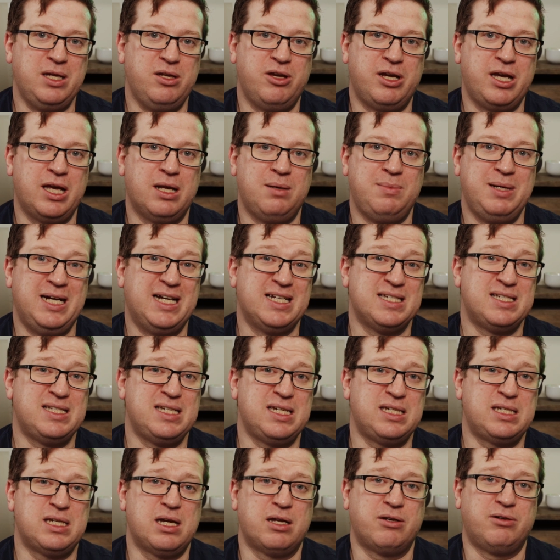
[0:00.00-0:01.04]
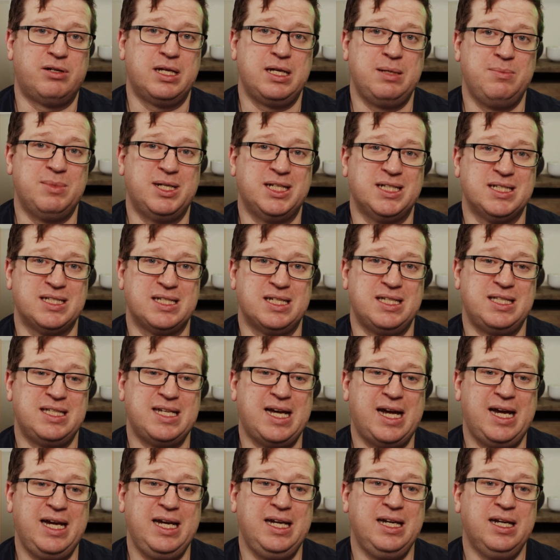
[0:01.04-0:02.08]
you get about 600 emails a
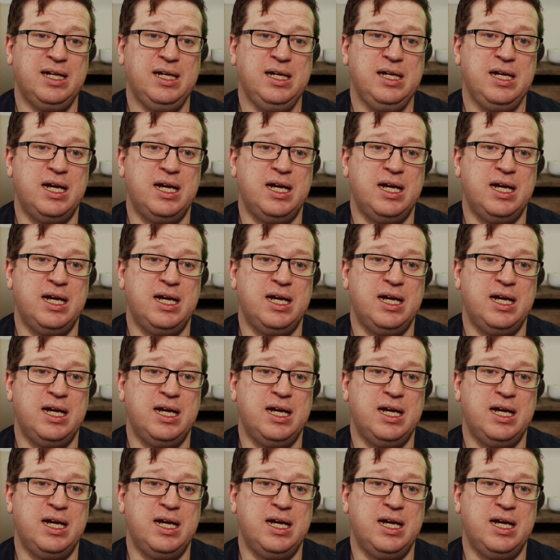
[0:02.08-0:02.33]
day,